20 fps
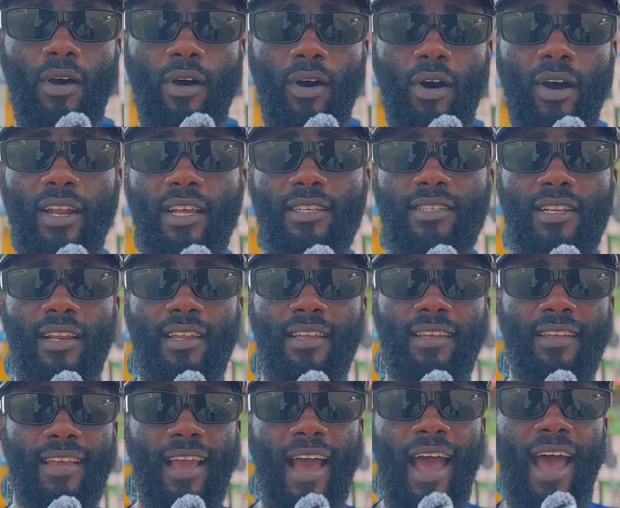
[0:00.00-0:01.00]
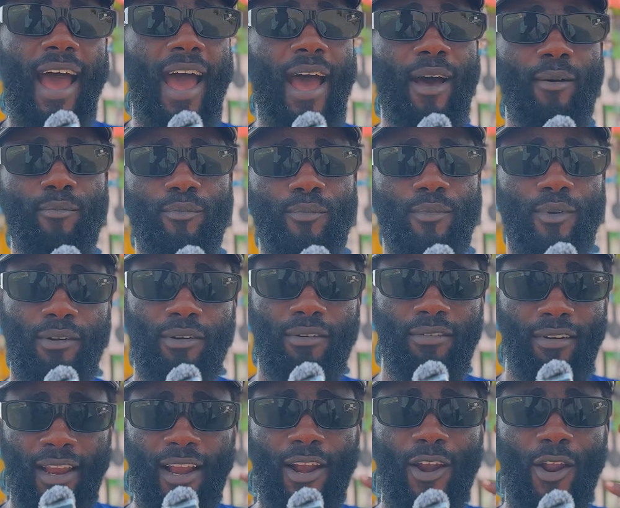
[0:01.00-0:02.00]
honestly, I'm
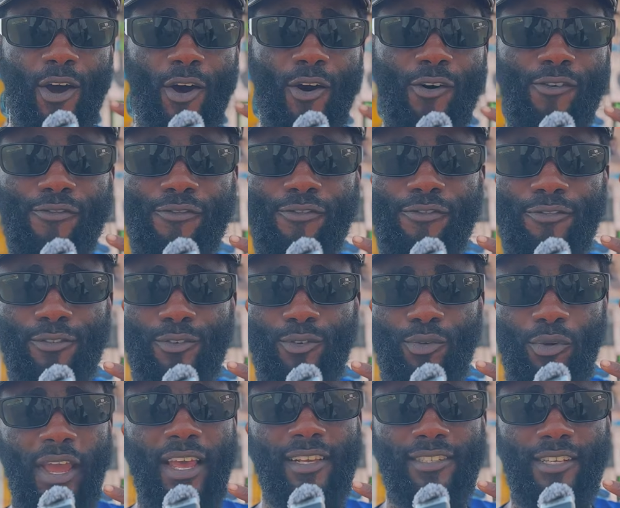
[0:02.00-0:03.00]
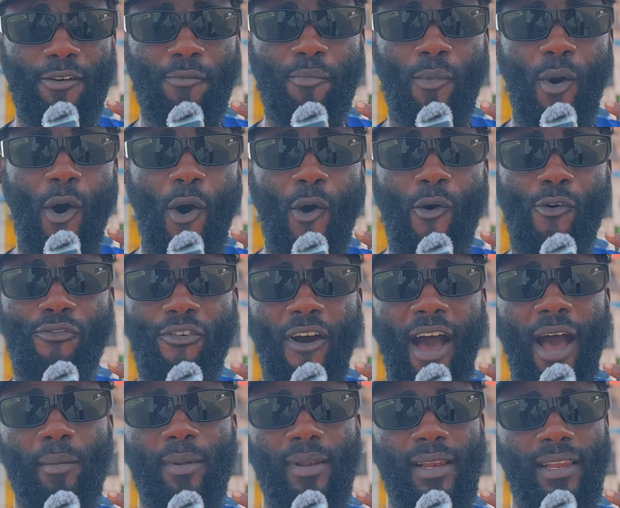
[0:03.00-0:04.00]
real love to SM all
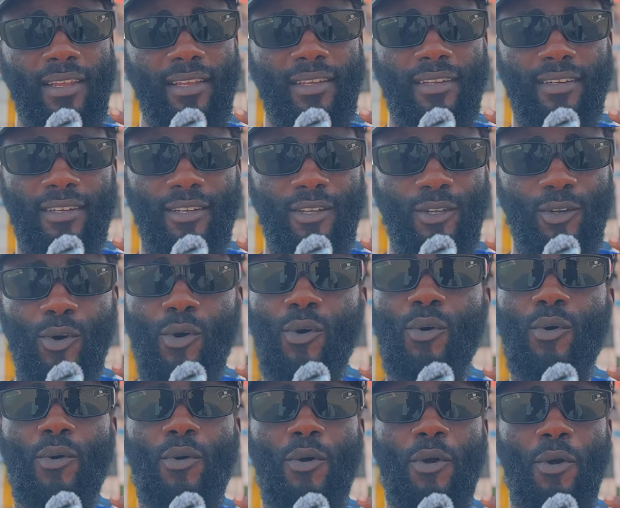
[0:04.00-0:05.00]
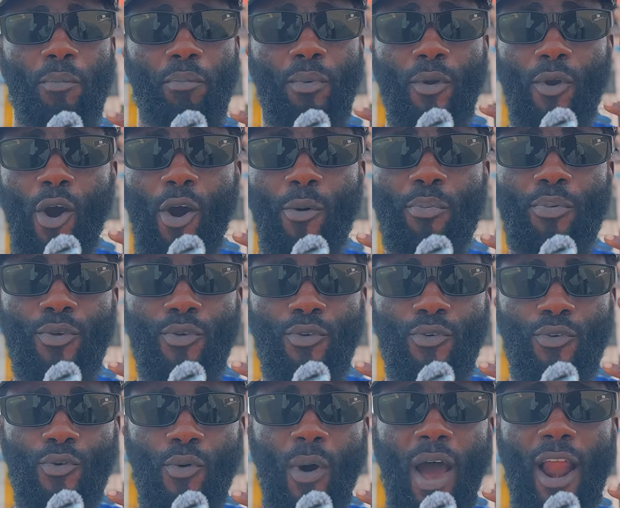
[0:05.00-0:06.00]
family, you know. Big up you,
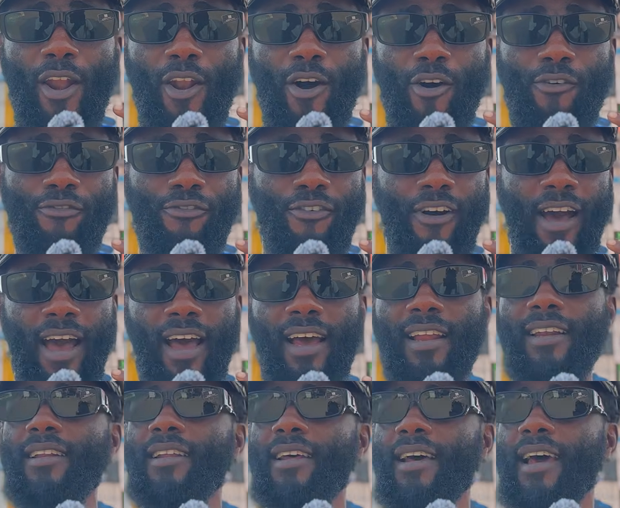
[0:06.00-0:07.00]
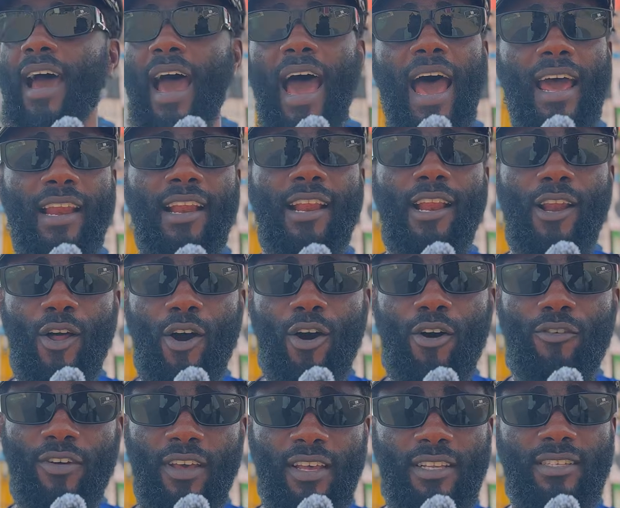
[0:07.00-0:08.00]
one love fan. I really
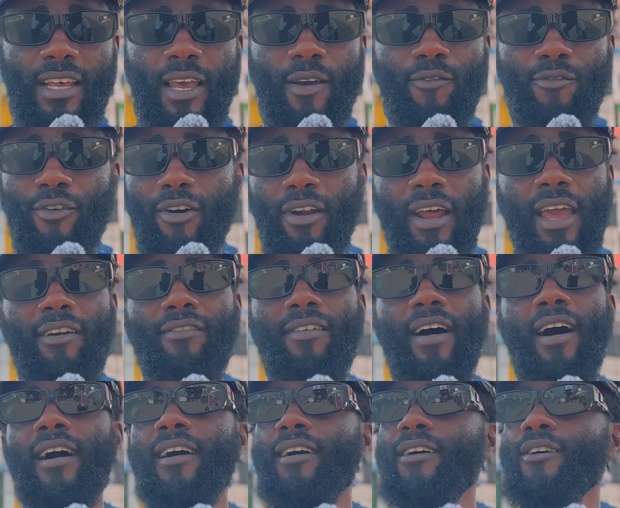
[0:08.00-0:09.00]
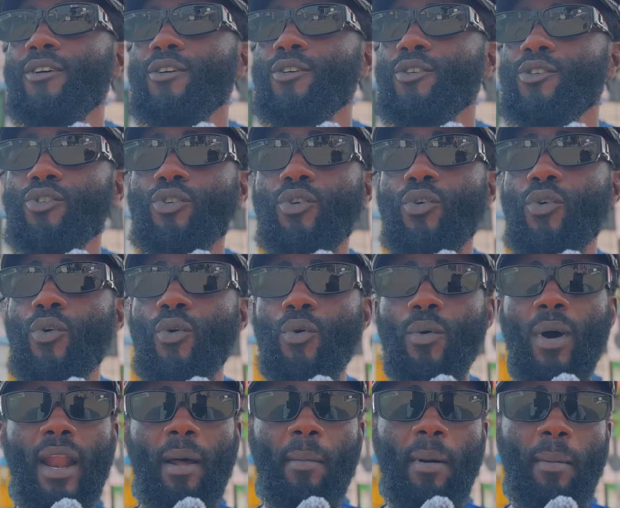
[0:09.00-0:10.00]
love SM forever. So
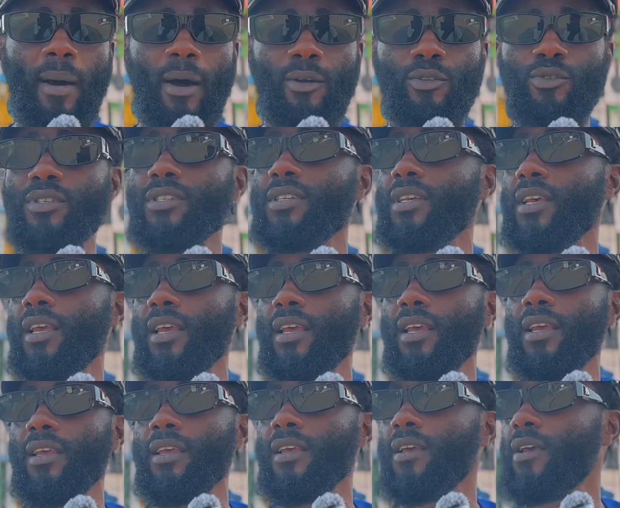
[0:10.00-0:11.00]
what I'm about to say,